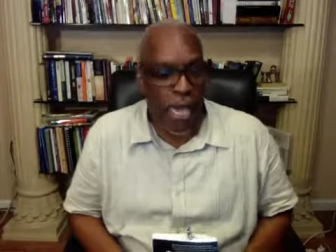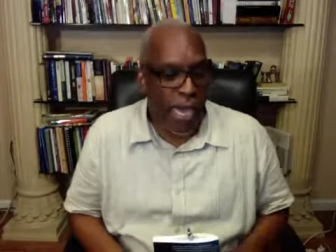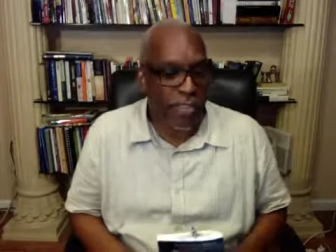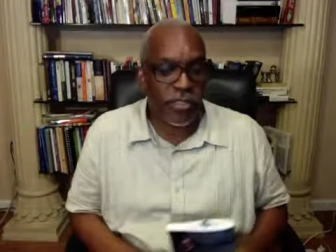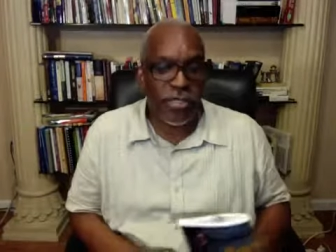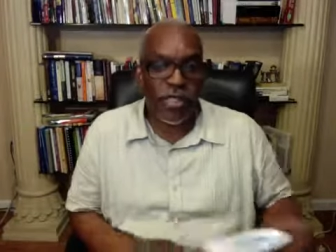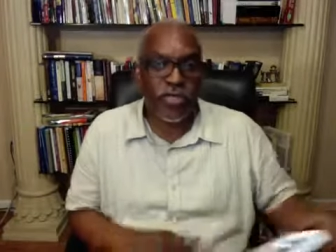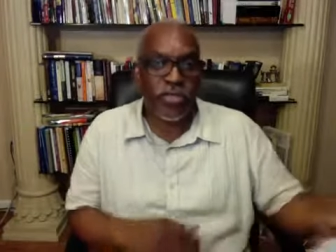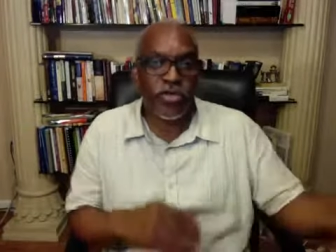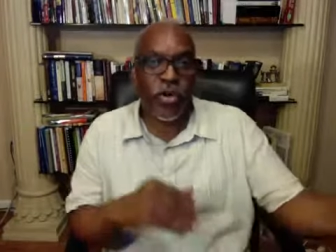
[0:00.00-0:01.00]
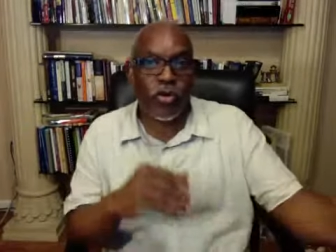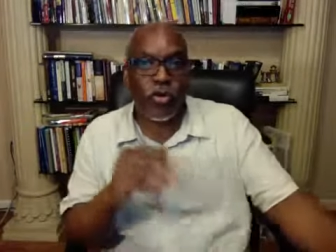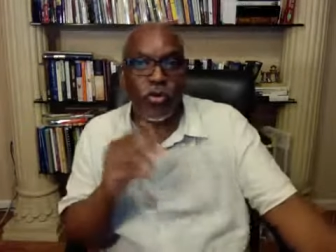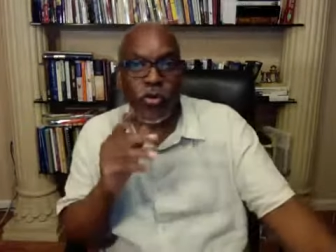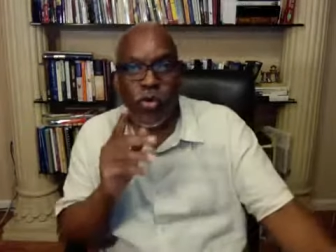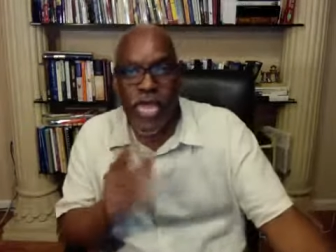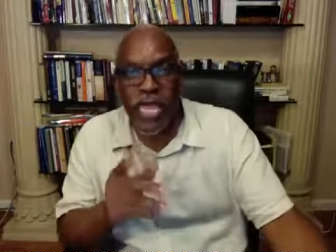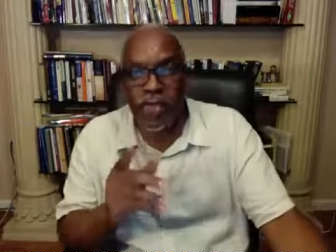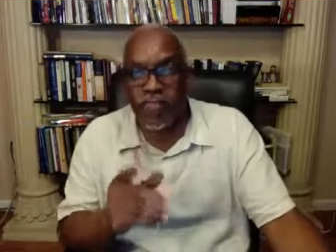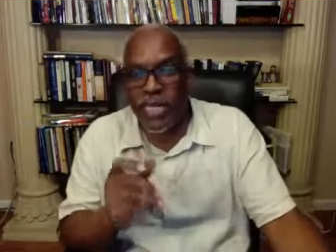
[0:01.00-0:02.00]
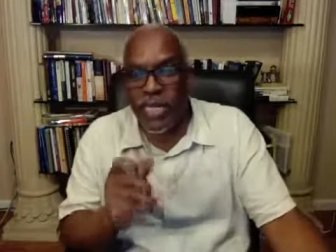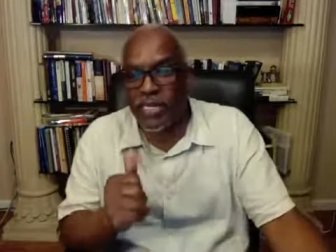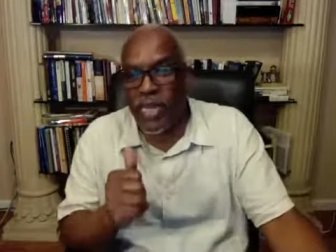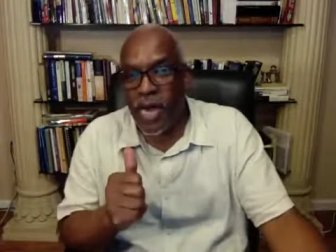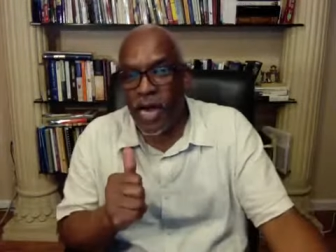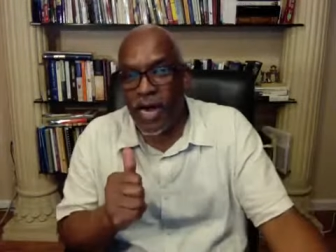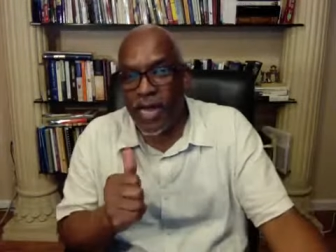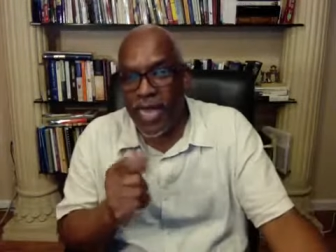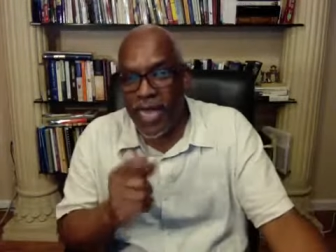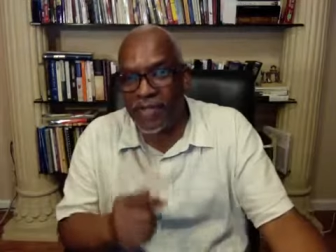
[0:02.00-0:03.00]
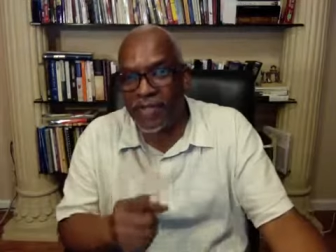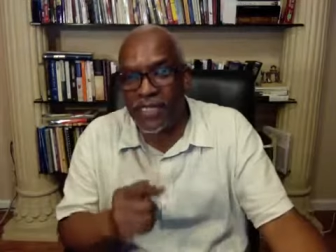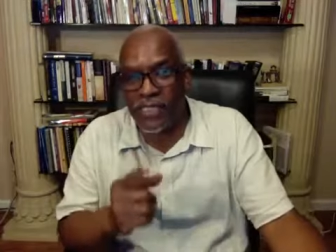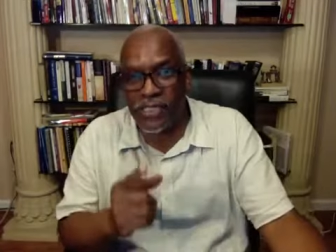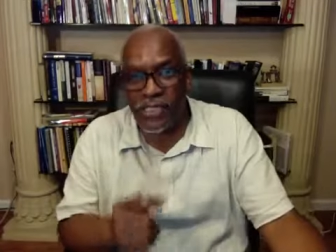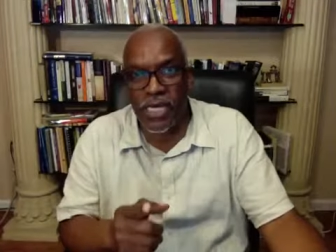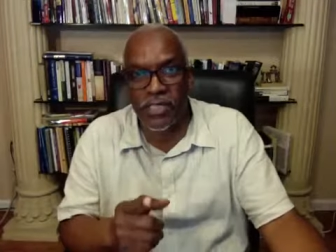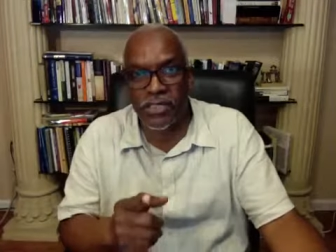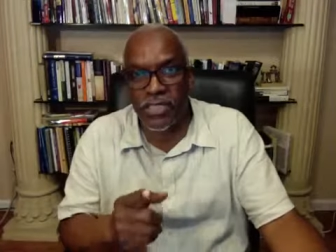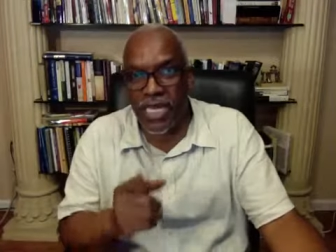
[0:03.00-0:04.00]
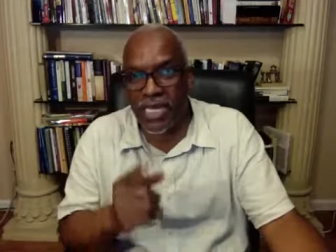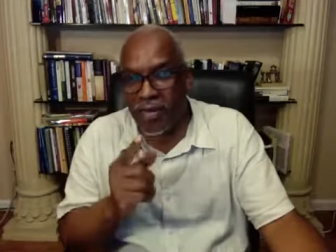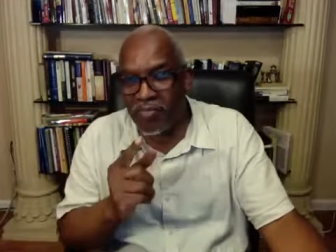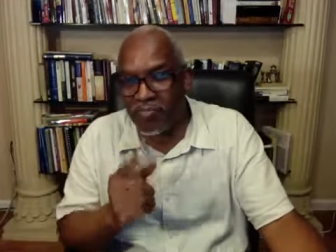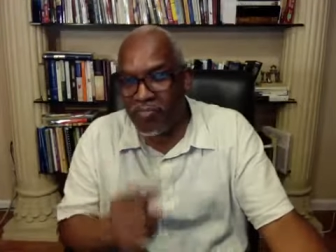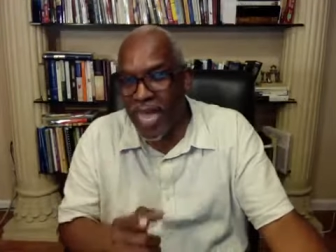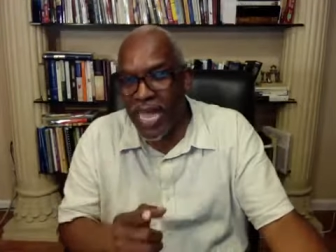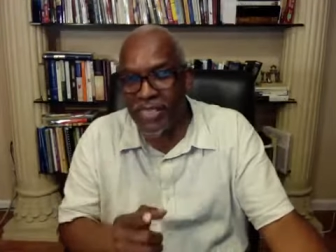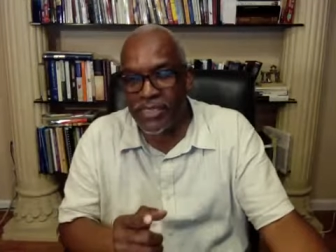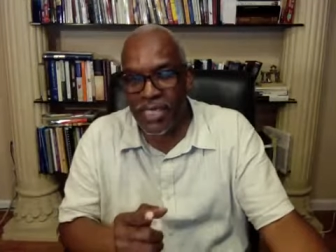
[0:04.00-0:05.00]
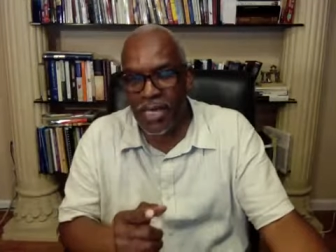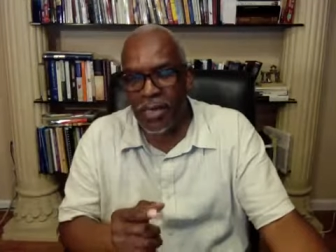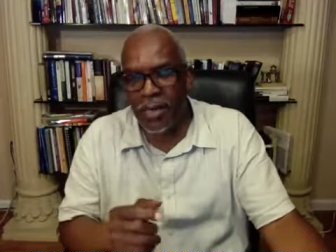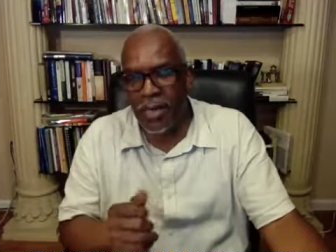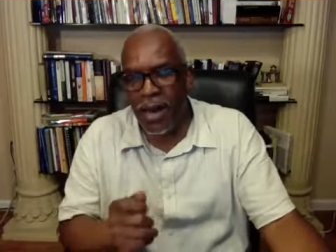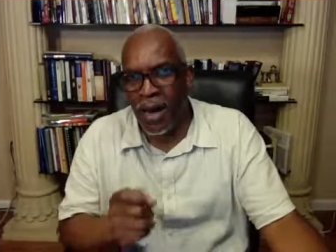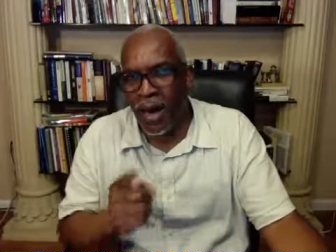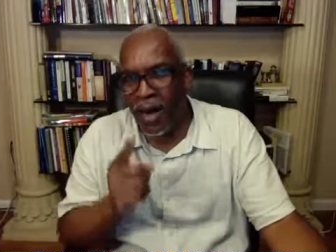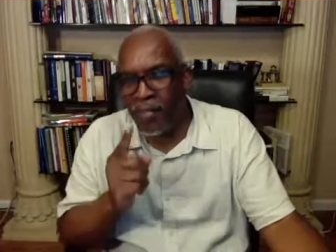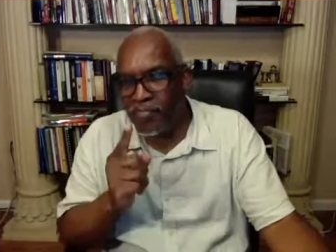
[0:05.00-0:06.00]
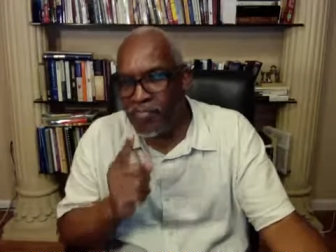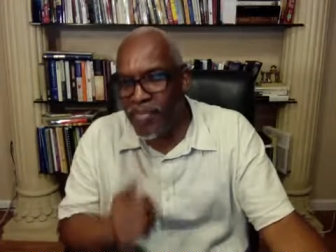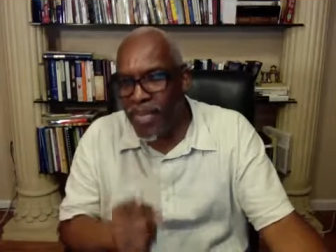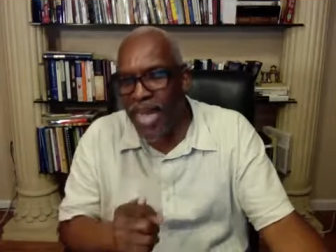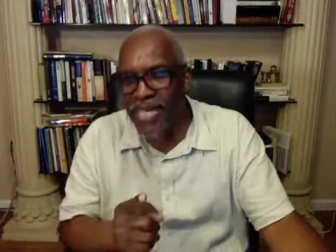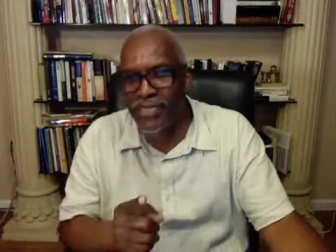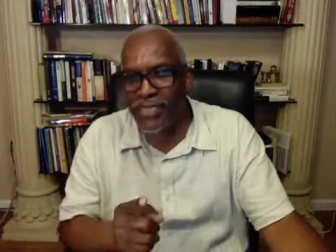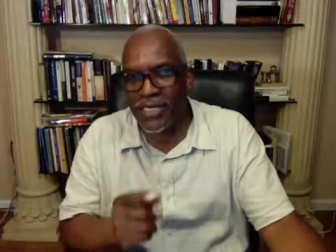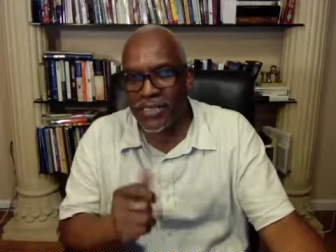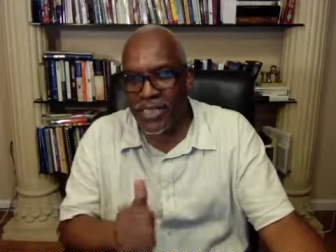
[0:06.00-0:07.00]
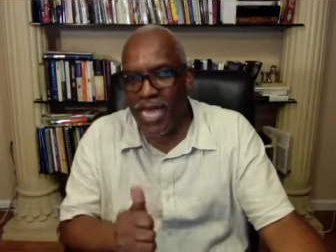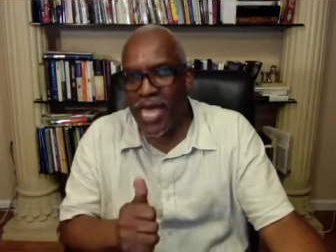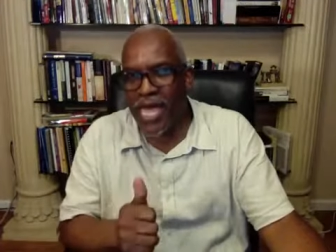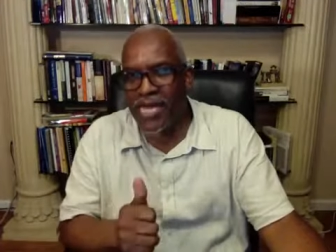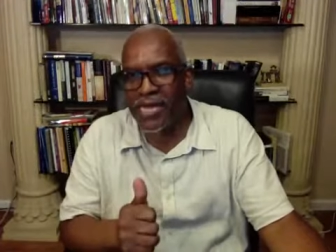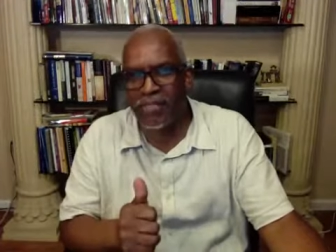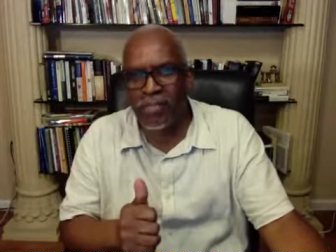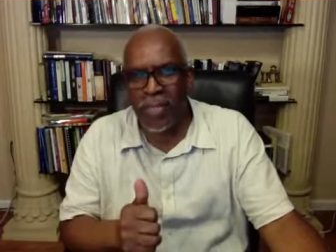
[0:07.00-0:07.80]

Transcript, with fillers: Hey, look, you know, we have been uh, having such an amazing, amazing time,